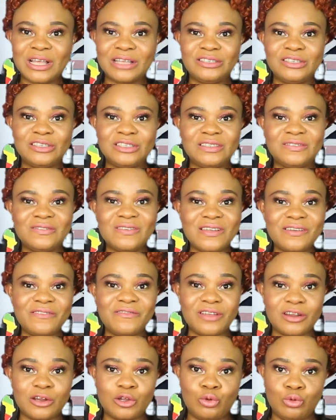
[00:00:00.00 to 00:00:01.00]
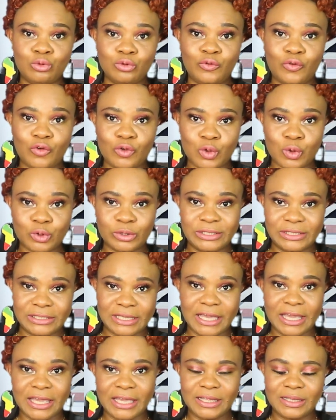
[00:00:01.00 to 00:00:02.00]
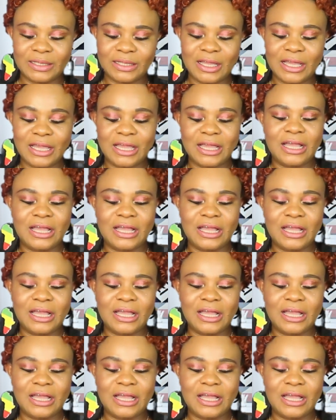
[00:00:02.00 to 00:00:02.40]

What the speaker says: that is very very good for your skin,